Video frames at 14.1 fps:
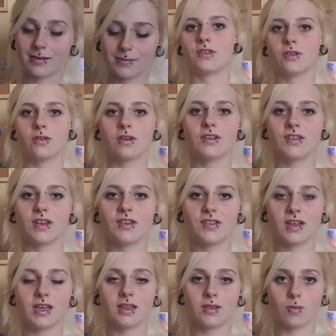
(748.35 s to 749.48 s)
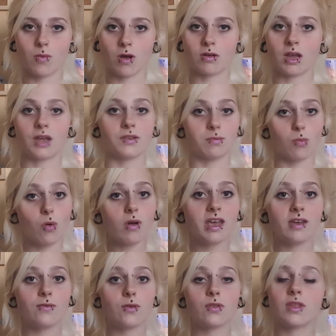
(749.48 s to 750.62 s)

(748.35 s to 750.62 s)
So long as they see the world as more evil